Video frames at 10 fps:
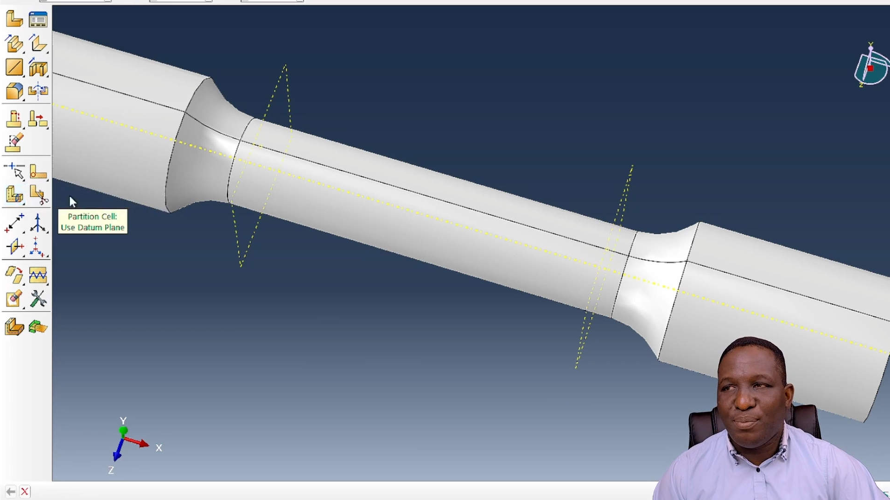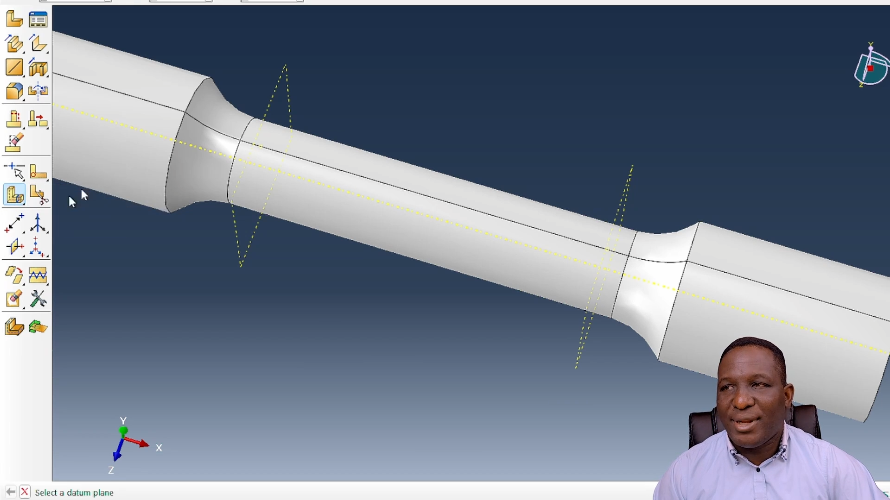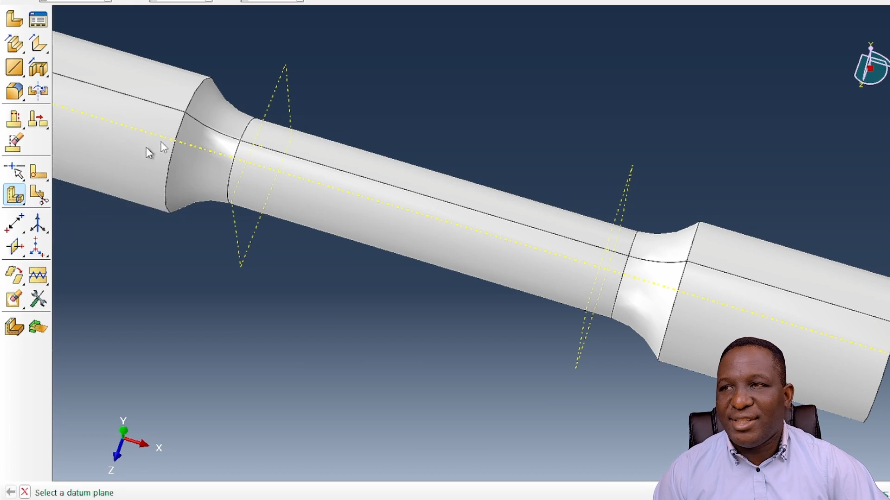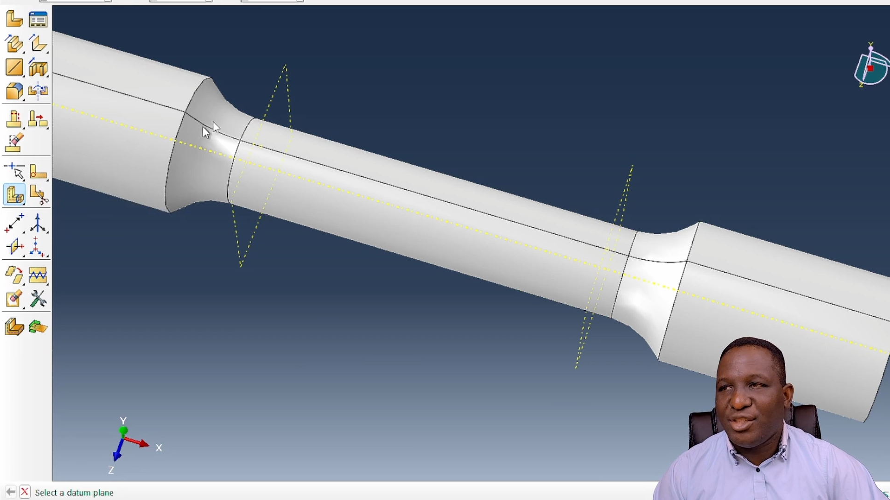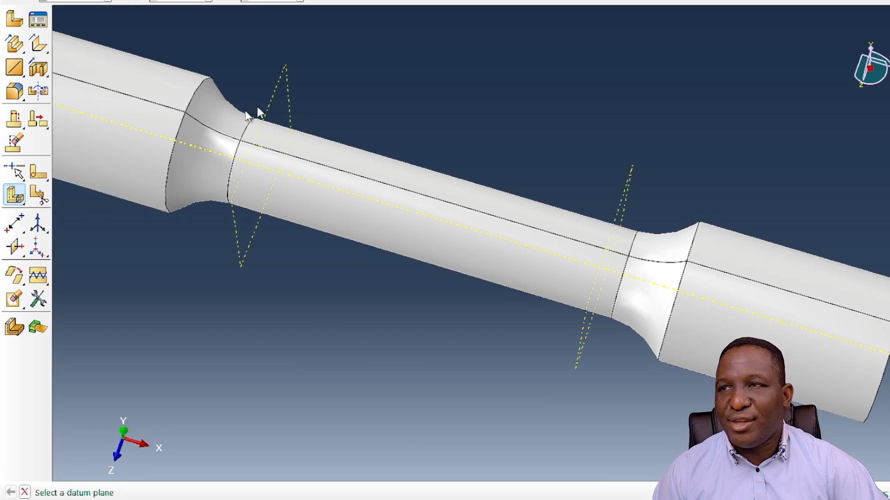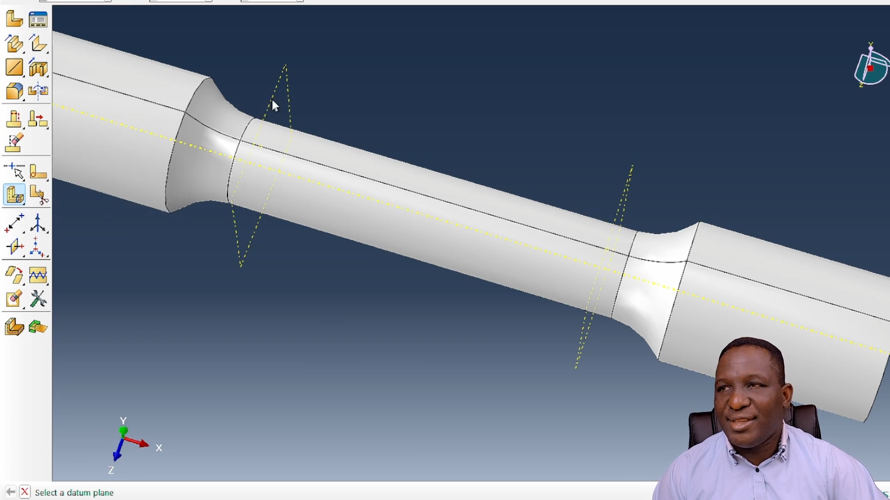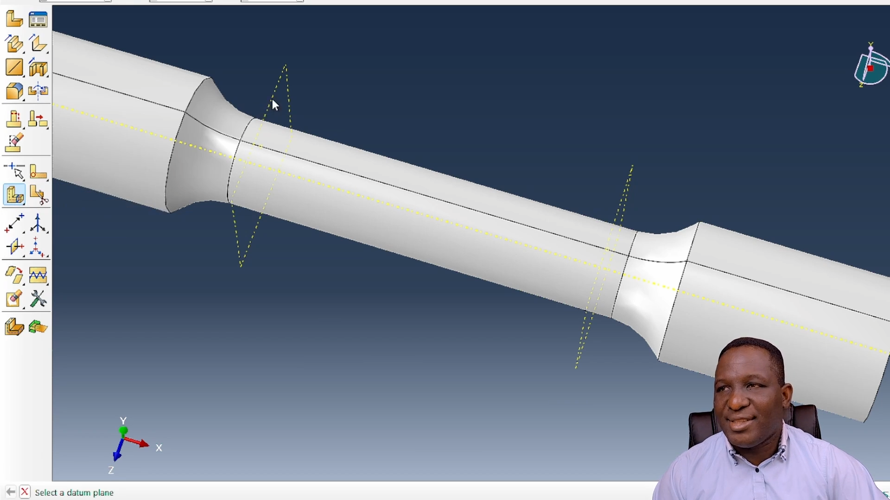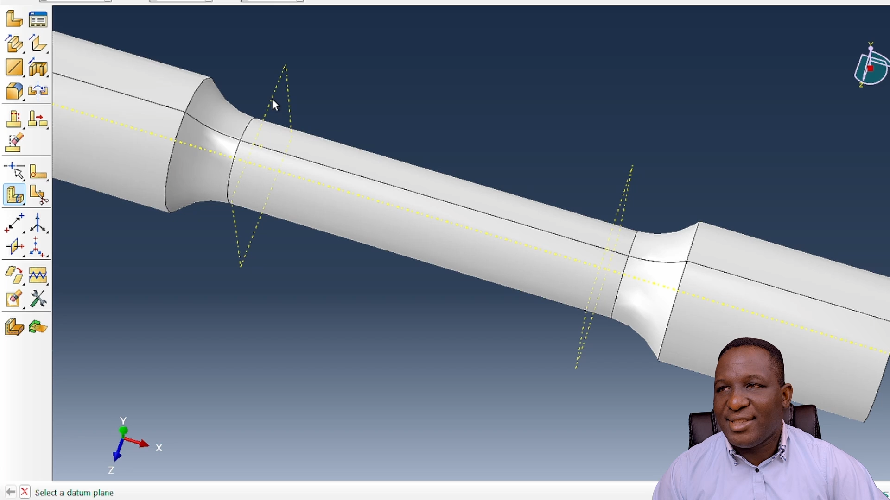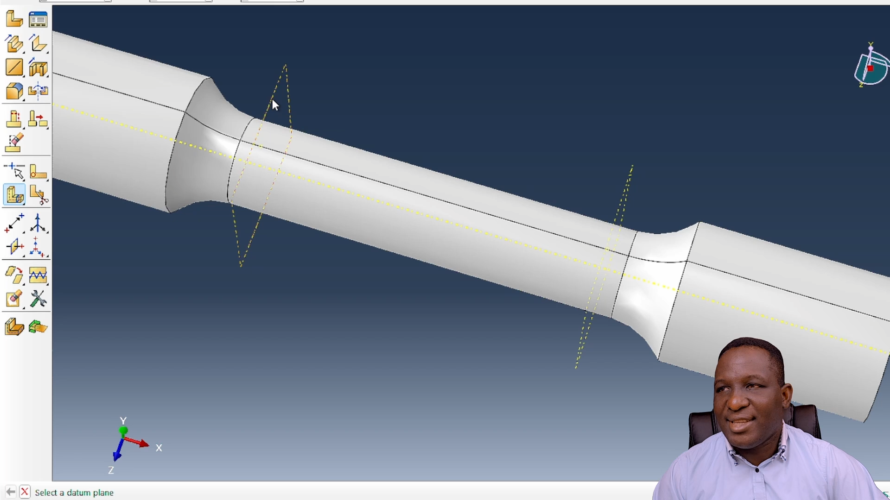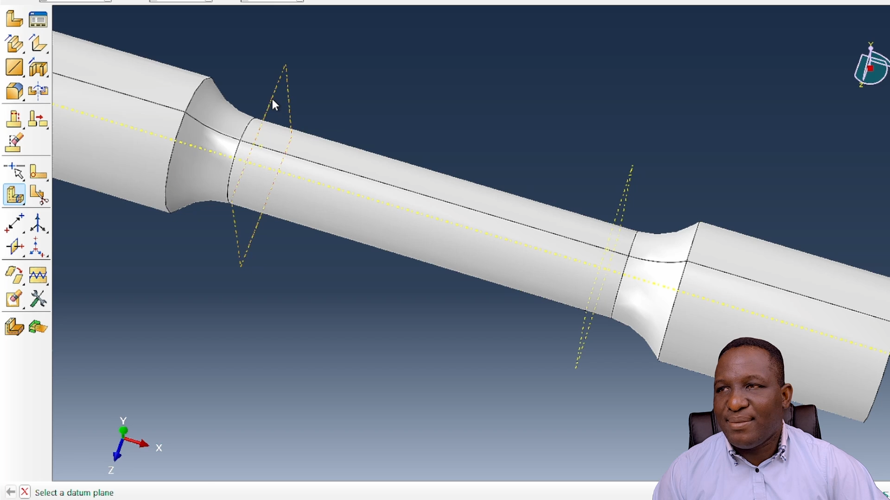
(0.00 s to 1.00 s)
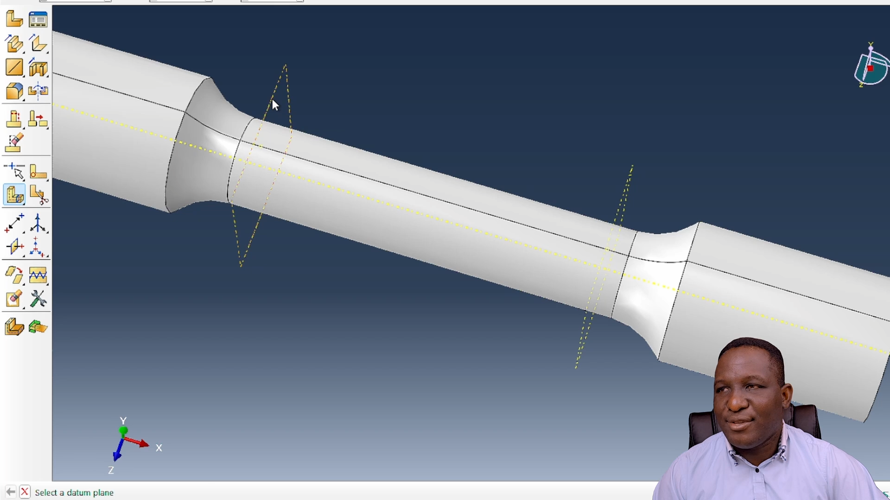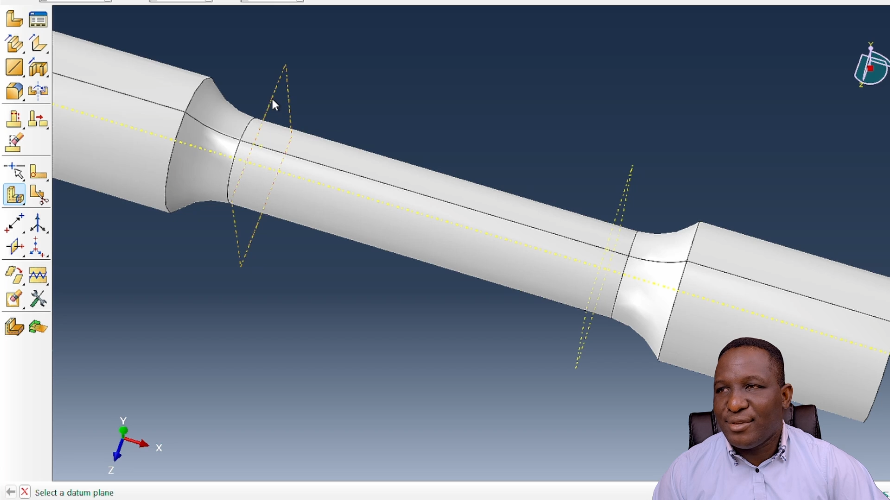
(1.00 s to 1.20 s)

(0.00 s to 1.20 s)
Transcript: to partition the system.